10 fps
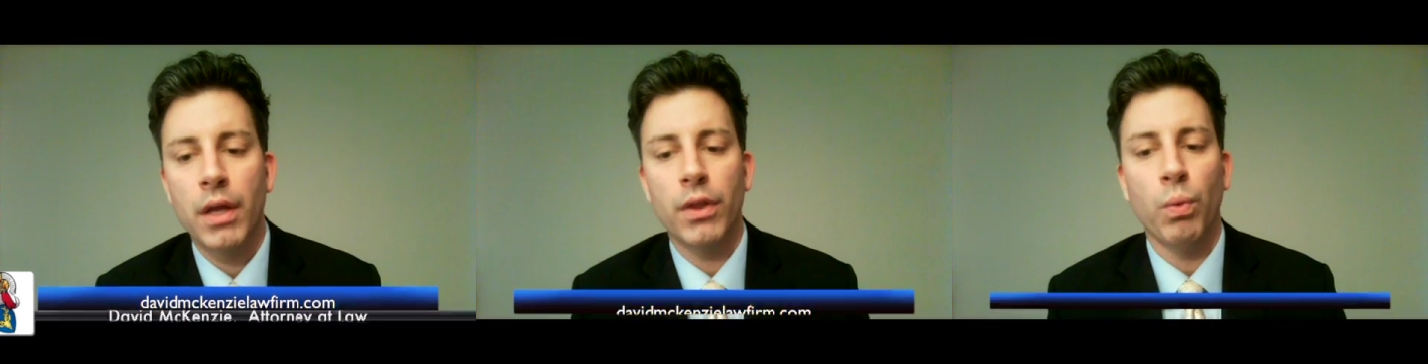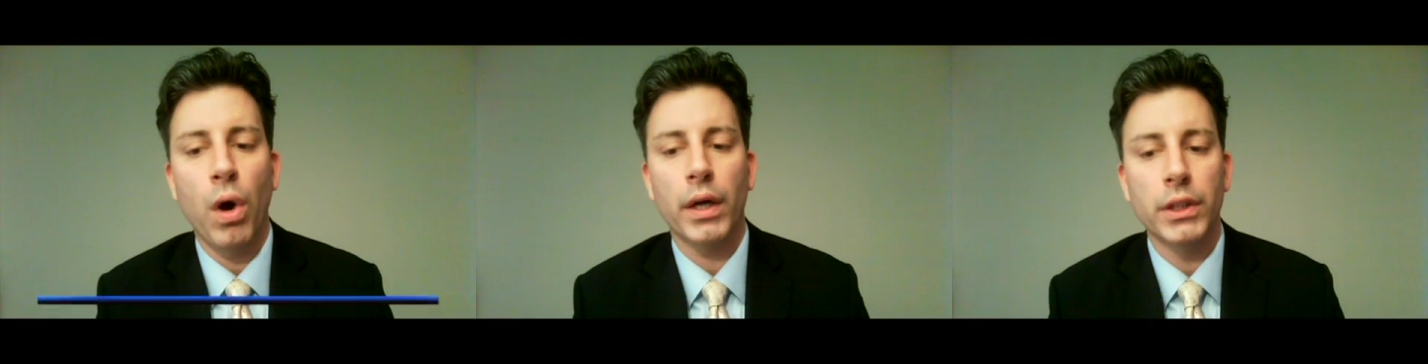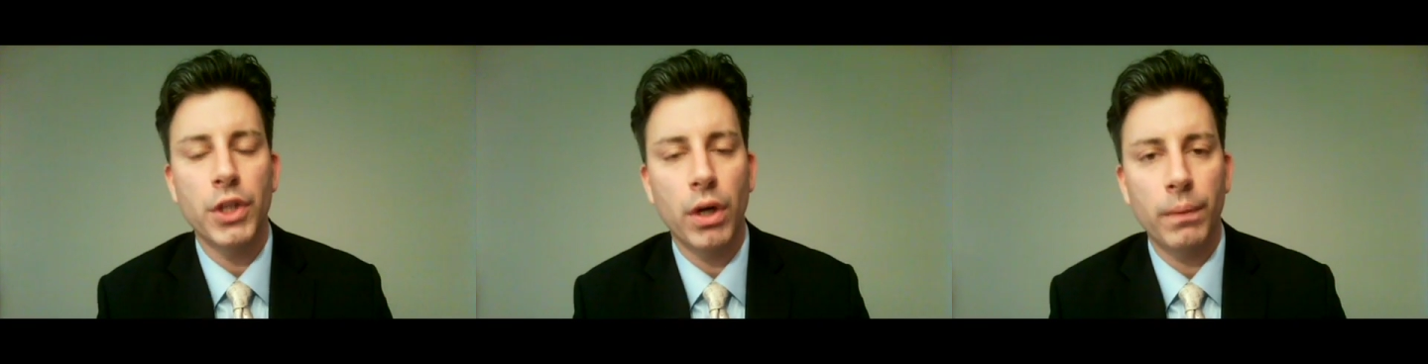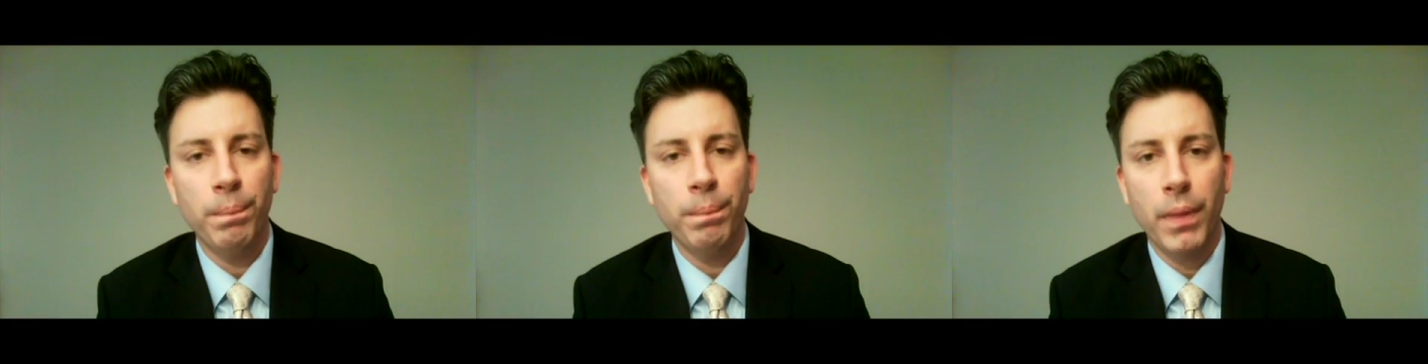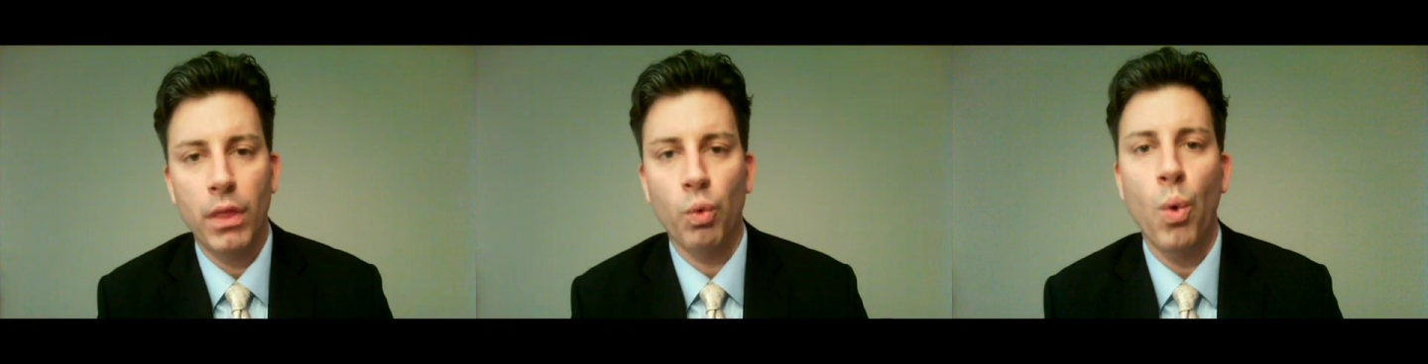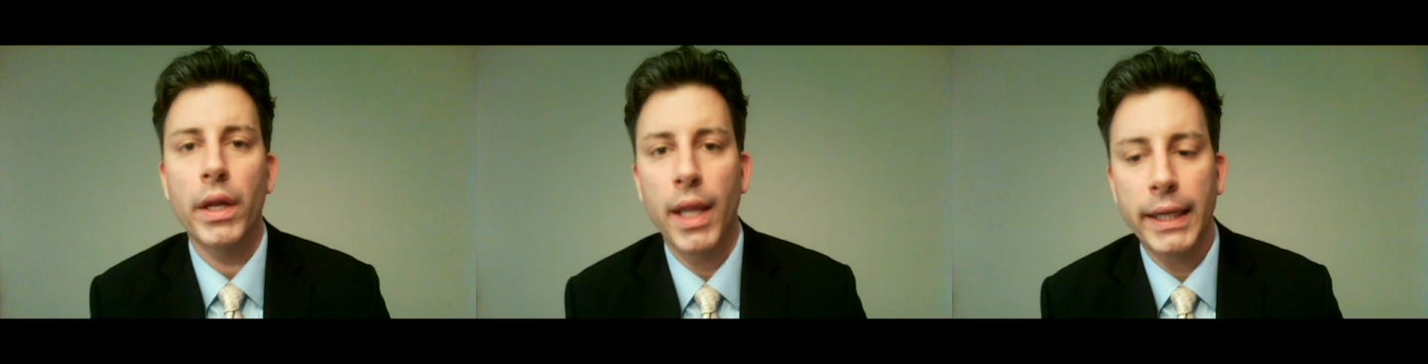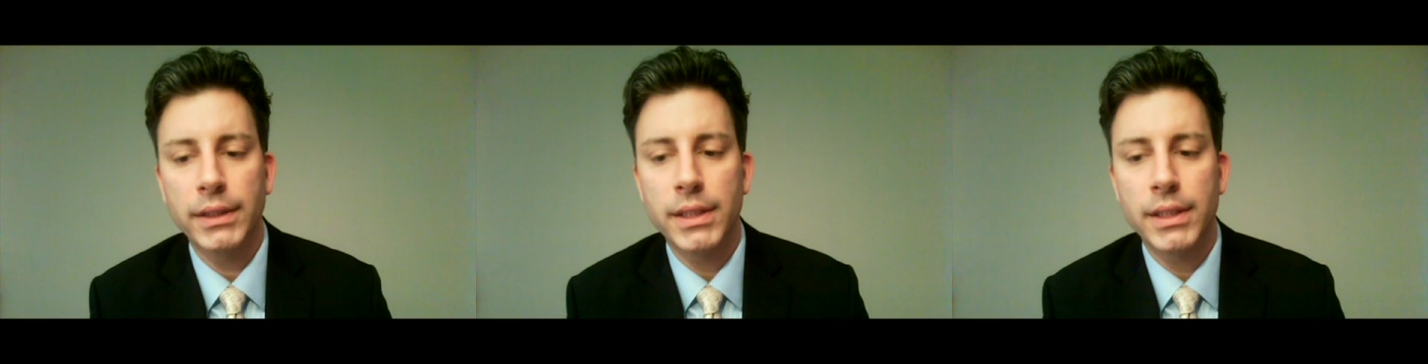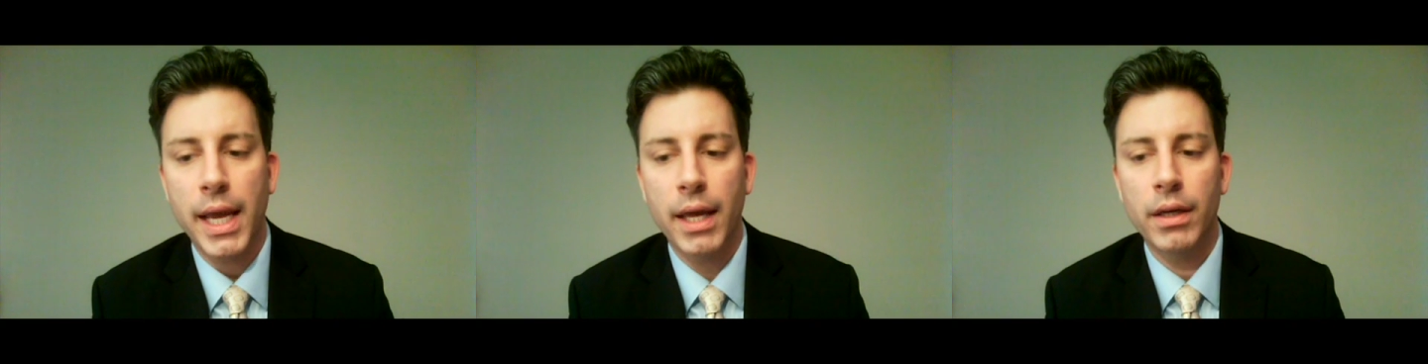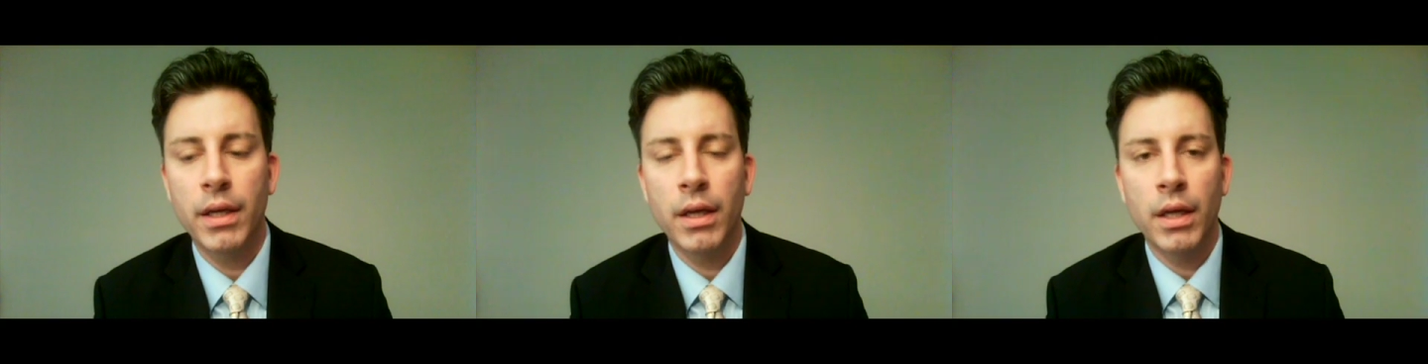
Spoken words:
the walk and turn, the one leg stand,